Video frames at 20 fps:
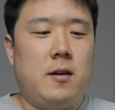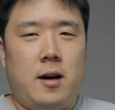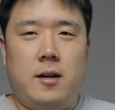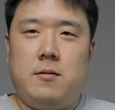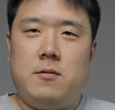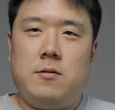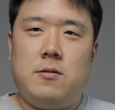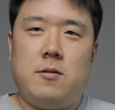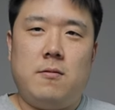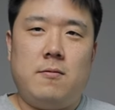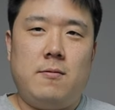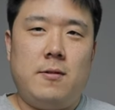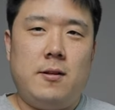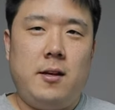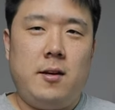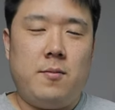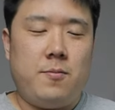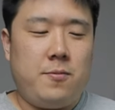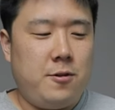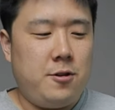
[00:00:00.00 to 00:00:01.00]
I don't
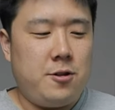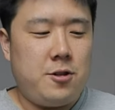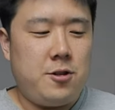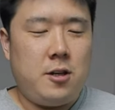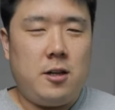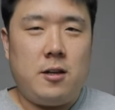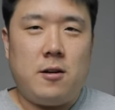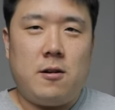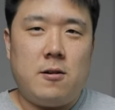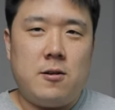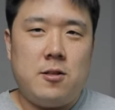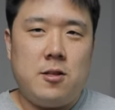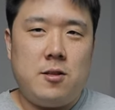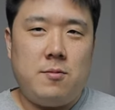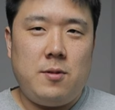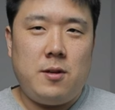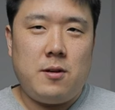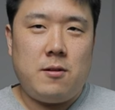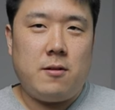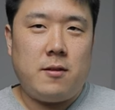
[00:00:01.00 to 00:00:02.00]
really appreciate R G
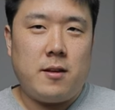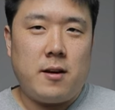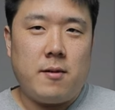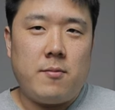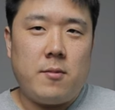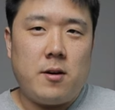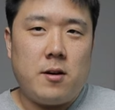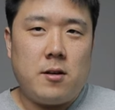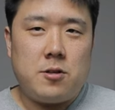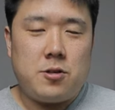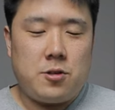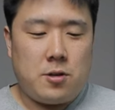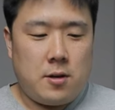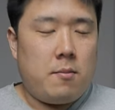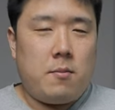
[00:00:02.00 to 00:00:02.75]
B all that much,